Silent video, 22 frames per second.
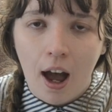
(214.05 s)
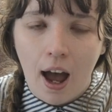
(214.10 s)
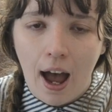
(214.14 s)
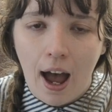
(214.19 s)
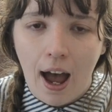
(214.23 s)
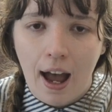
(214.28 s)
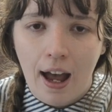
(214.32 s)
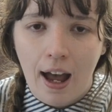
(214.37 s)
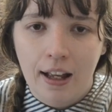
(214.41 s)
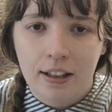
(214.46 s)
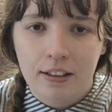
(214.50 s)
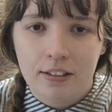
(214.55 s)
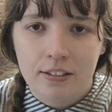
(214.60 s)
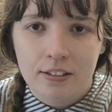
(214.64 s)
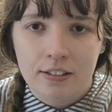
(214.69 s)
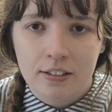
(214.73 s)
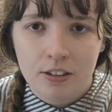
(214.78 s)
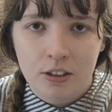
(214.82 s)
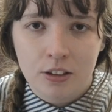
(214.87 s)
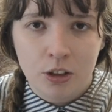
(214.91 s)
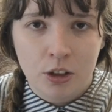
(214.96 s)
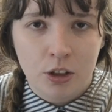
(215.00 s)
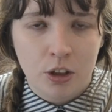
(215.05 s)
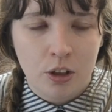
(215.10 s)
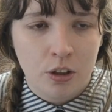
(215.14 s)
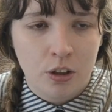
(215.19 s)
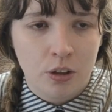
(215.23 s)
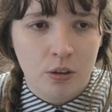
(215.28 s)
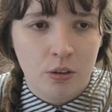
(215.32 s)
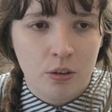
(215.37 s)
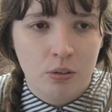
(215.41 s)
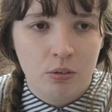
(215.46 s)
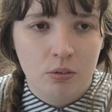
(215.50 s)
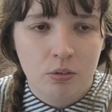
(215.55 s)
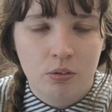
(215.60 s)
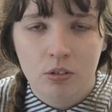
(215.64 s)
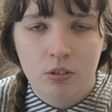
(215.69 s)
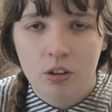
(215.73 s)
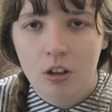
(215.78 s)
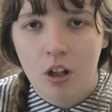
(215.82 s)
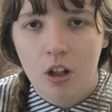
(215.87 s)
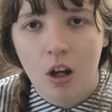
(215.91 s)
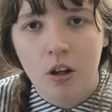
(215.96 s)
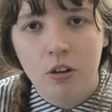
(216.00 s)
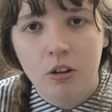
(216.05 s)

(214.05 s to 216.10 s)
and you know,